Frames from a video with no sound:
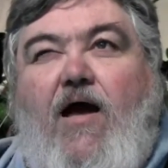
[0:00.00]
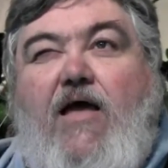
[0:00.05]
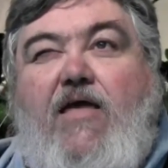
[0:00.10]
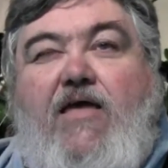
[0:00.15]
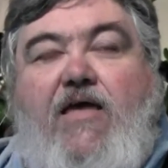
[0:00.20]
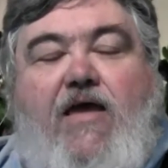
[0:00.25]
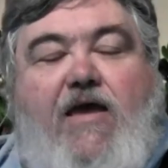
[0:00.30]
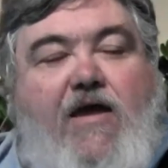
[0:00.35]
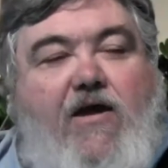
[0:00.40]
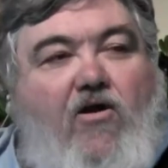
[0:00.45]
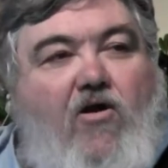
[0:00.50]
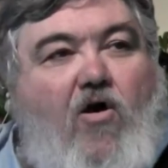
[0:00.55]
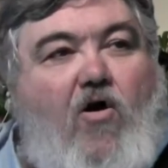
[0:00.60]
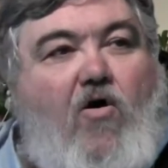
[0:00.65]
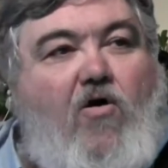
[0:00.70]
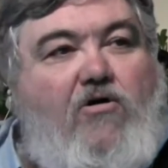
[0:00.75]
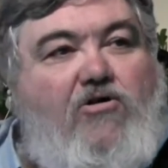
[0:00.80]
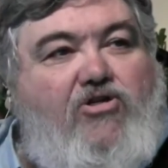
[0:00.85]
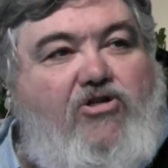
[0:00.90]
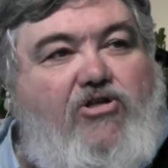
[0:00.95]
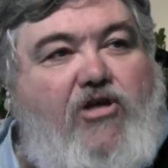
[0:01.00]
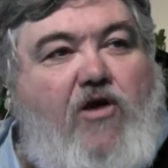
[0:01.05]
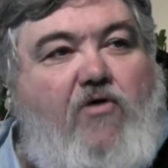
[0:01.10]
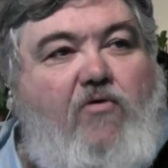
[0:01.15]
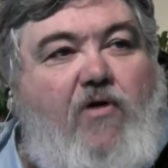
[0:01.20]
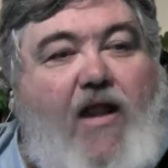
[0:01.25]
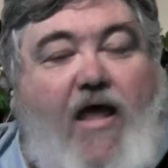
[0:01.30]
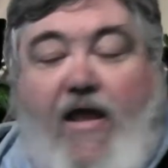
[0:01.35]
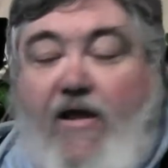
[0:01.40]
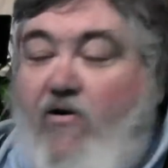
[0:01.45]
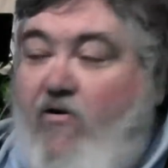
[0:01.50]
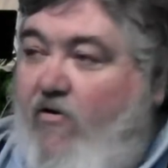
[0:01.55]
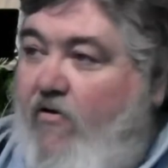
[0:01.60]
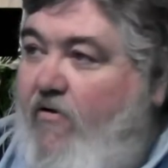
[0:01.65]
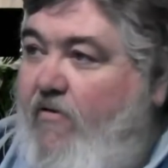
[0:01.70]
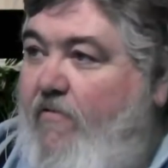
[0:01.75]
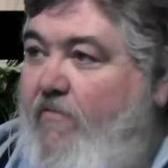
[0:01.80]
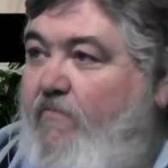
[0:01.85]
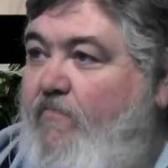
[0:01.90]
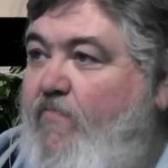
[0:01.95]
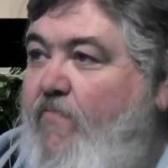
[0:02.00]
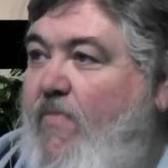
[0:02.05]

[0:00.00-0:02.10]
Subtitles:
a year or so later